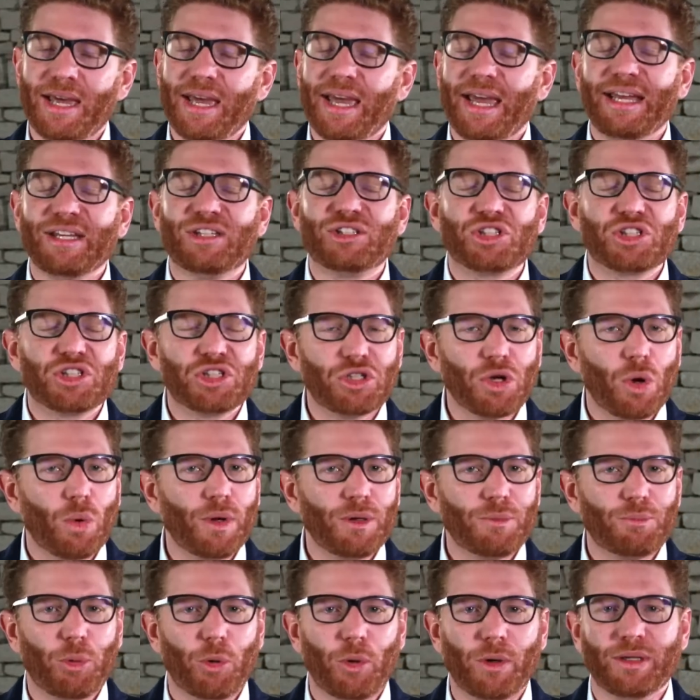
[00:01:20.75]
It's so
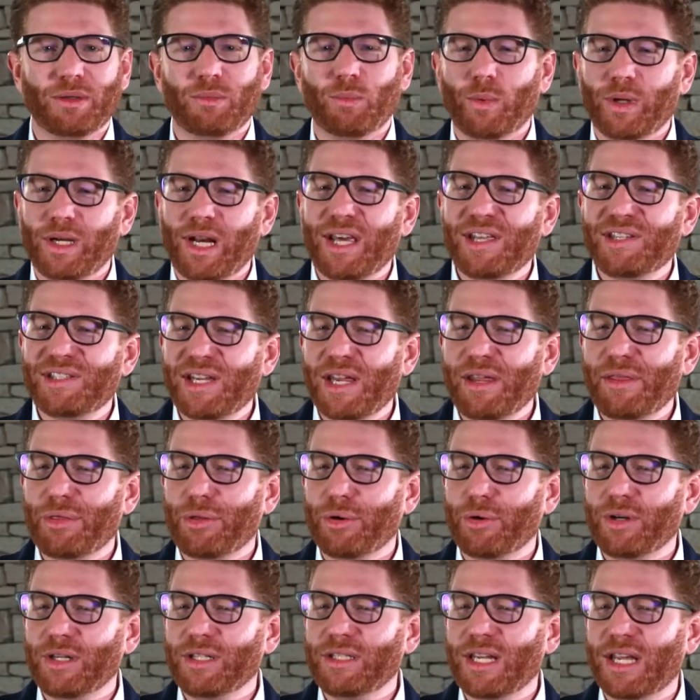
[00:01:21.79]
important. And when I say
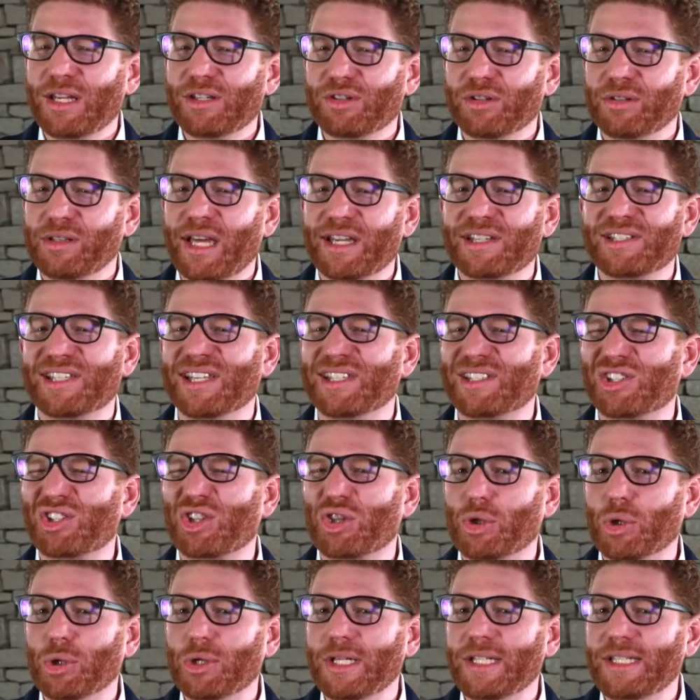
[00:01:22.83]
30 days or less, that's
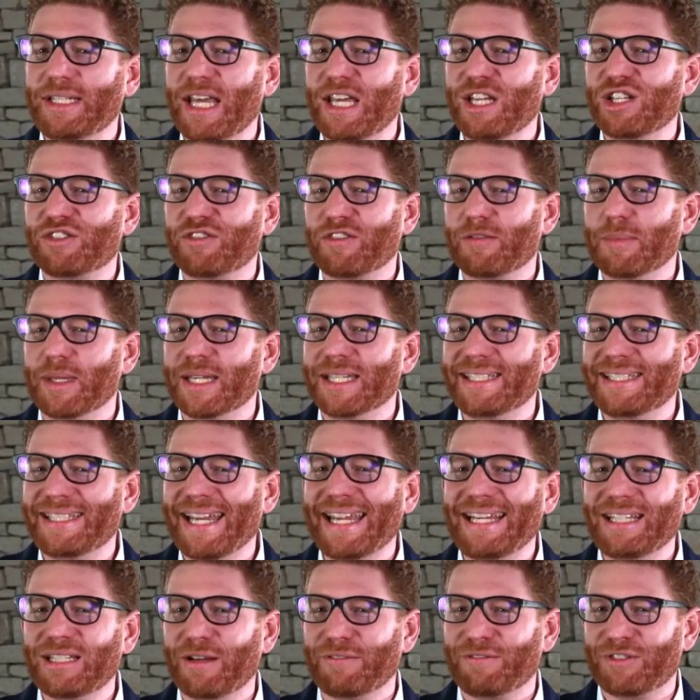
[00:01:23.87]
30 days from the
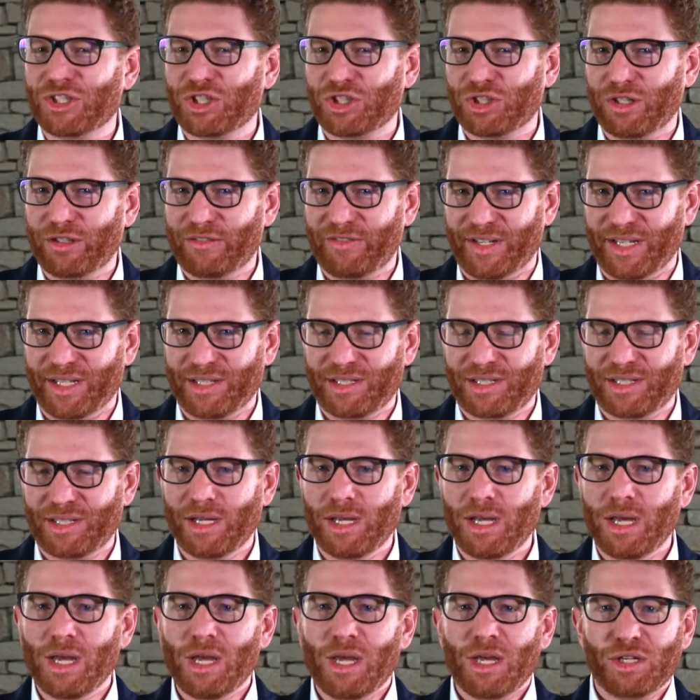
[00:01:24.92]
date of service.
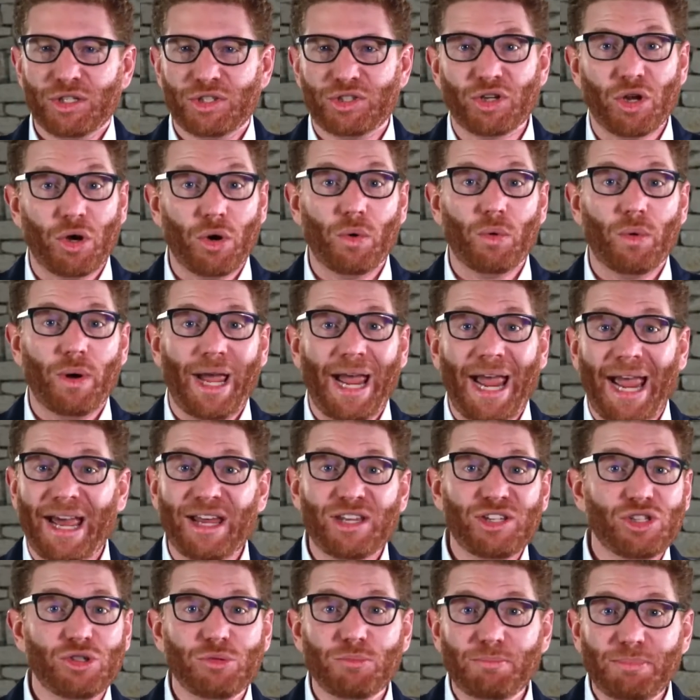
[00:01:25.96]
So
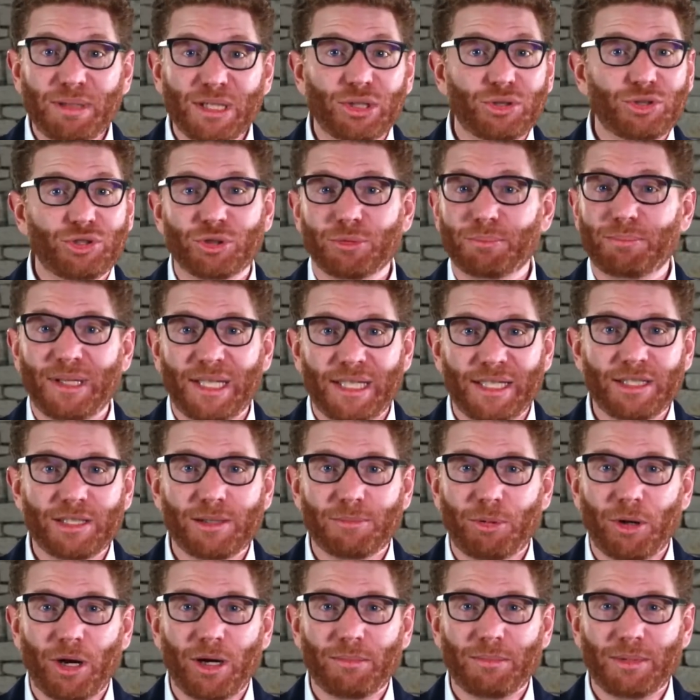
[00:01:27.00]
as you build your billing
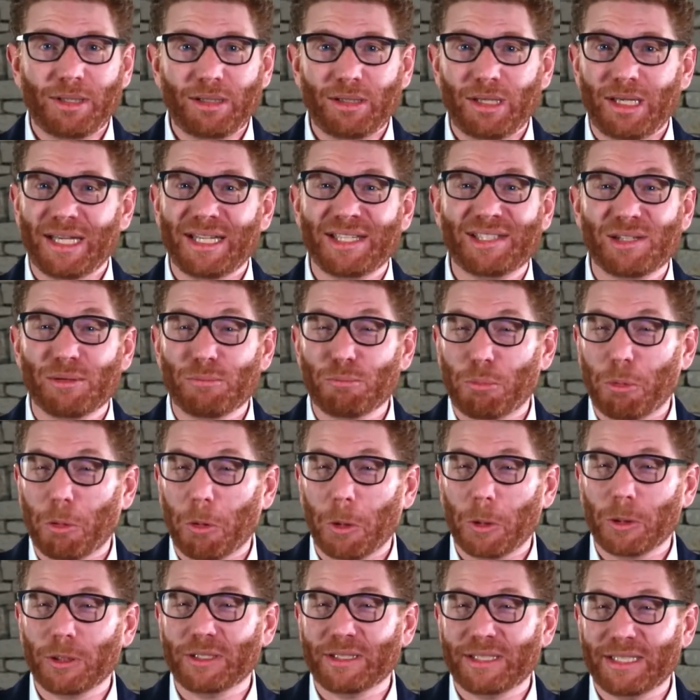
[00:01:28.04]
department, it's
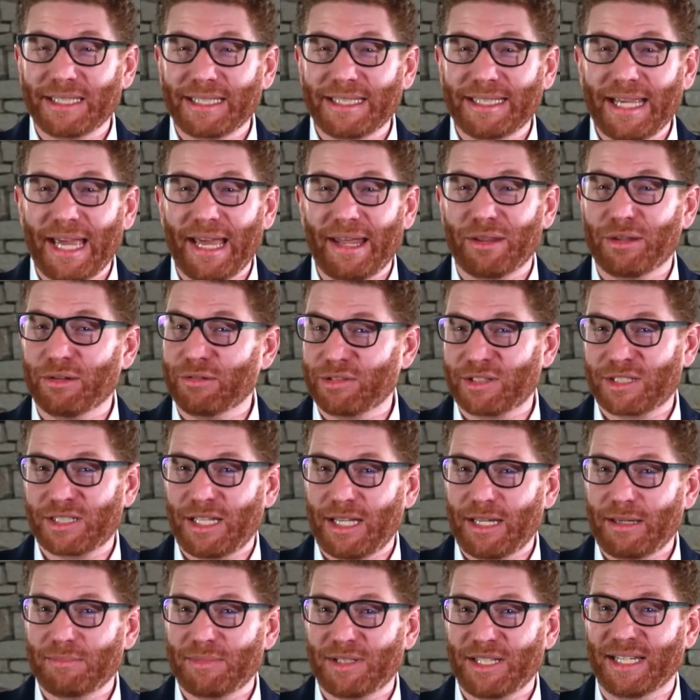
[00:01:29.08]
important to get those
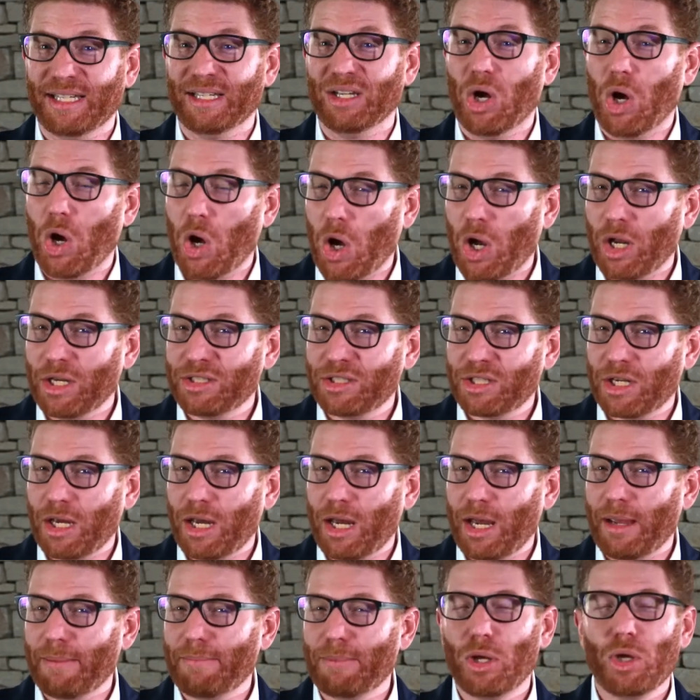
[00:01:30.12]
claims in on
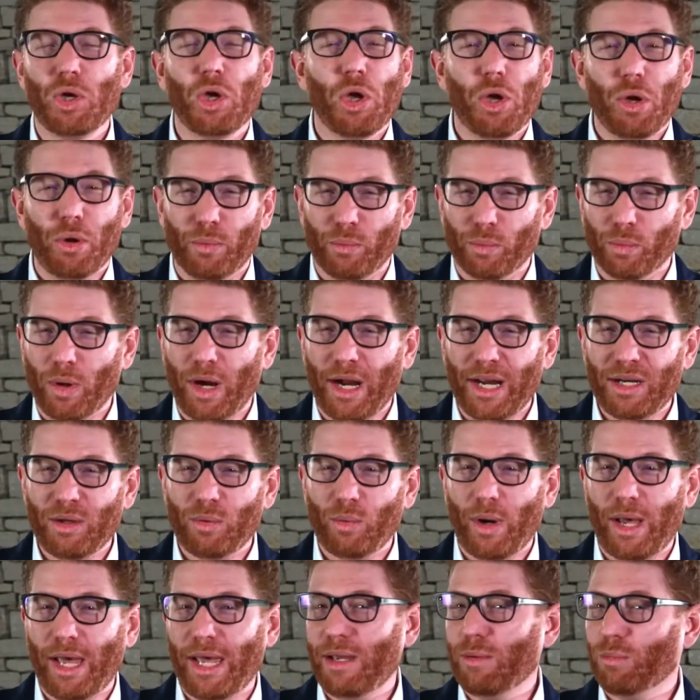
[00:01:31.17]
time, right
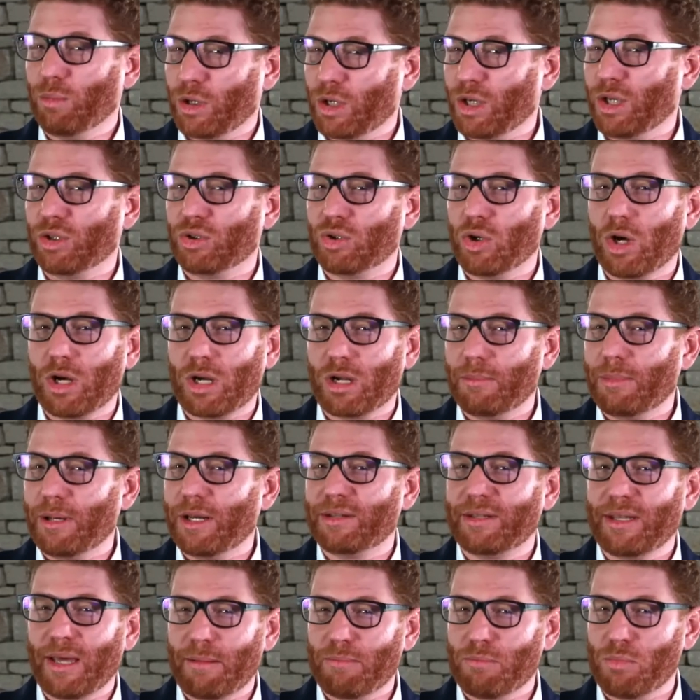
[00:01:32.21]
away, and we're going to talk
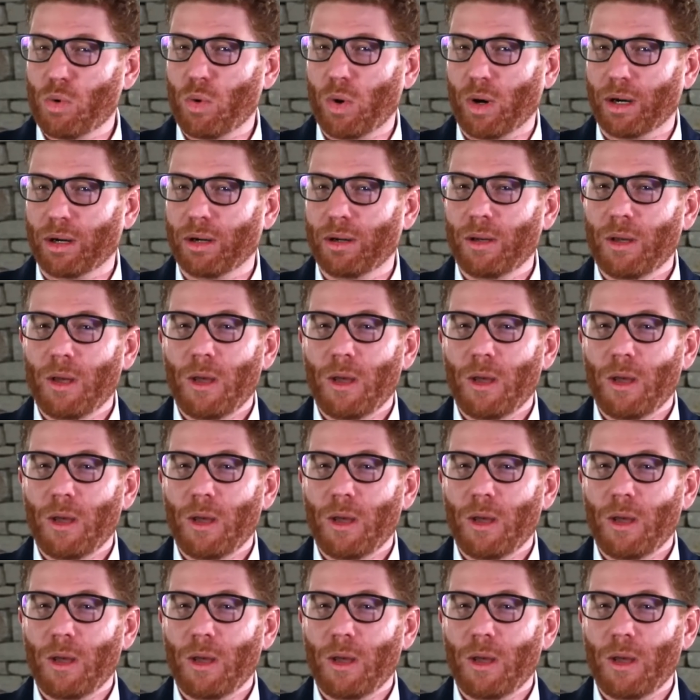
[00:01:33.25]
about that more.